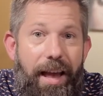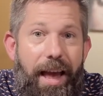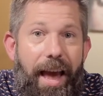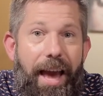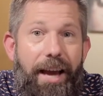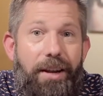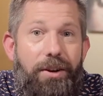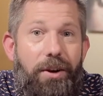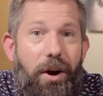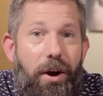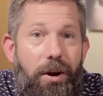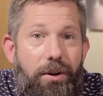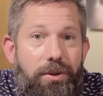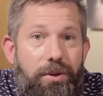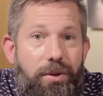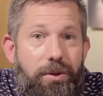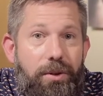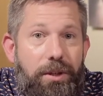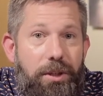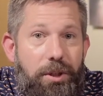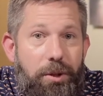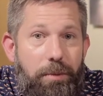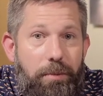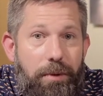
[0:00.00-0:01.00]
and also
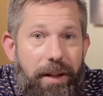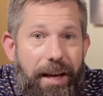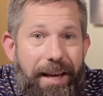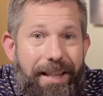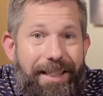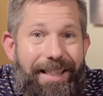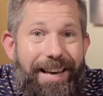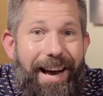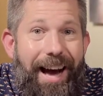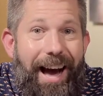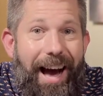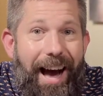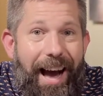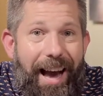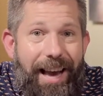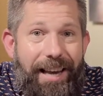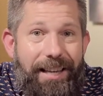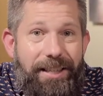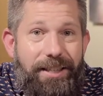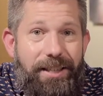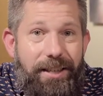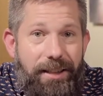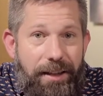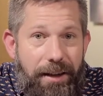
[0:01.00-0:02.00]
displayed the
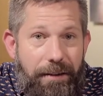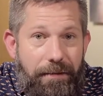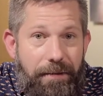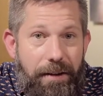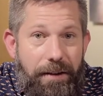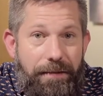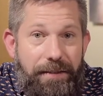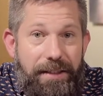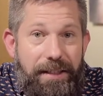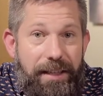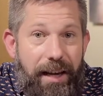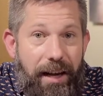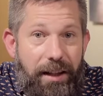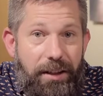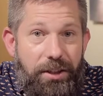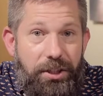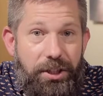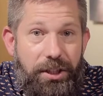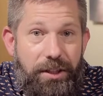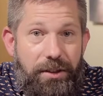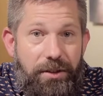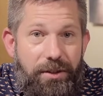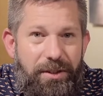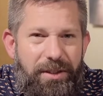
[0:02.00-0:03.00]
highest level of
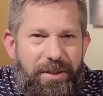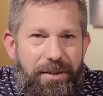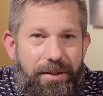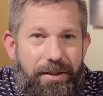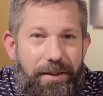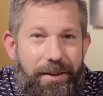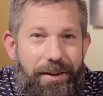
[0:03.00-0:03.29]
intelligence.